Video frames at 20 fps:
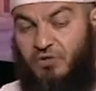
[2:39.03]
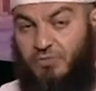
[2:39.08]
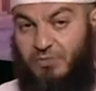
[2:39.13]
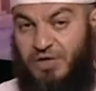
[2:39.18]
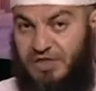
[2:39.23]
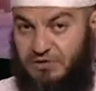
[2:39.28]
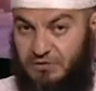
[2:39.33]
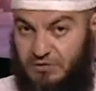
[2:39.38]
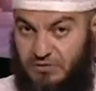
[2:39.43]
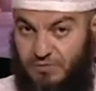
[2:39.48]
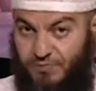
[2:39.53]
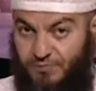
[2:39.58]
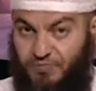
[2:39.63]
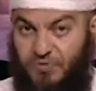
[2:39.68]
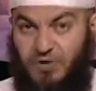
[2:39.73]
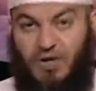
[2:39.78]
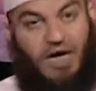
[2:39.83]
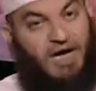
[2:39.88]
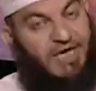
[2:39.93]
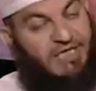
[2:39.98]
It
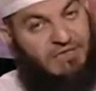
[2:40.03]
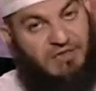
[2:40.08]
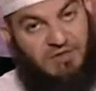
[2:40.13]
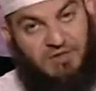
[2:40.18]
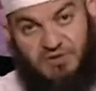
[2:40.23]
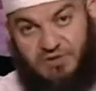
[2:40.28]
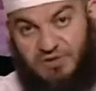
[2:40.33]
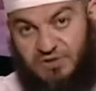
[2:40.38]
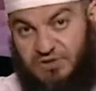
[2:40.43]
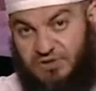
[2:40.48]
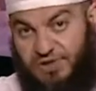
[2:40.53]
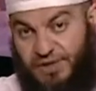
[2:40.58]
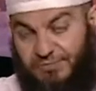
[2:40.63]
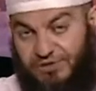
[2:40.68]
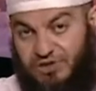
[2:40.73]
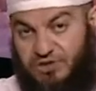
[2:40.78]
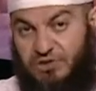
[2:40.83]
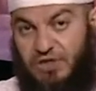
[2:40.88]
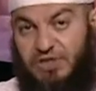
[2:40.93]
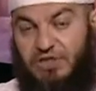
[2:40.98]
means, as it is
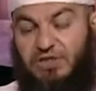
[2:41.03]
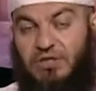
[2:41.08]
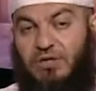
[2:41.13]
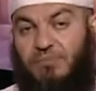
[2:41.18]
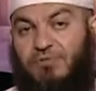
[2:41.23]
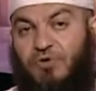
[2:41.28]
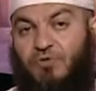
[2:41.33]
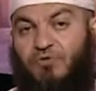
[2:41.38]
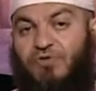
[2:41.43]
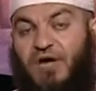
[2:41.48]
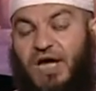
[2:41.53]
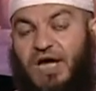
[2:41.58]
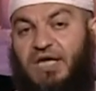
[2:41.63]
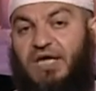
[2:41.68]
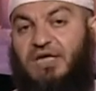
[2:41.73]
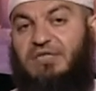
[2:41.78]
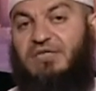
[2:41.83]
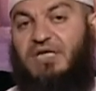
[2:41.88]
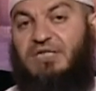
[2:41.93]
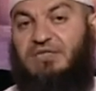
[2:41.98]
established in a number of
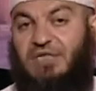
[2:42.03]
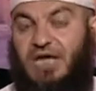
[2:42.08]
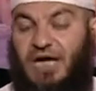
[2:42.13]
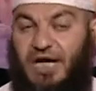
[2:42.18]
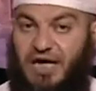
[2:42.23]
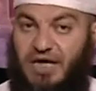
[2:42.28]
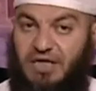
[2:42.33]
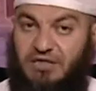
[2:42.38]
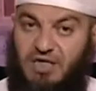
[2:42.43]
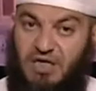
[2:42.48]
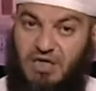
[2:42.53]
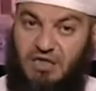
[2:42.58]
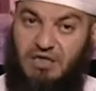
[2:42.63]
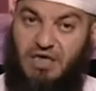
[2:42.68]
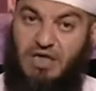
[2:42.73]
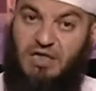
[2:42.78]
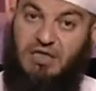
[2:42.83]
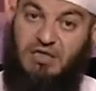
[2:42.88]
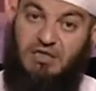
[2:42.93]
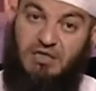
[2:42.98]
ayat and
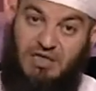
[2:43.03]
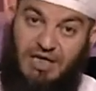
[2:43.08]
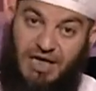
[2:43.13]
hadith,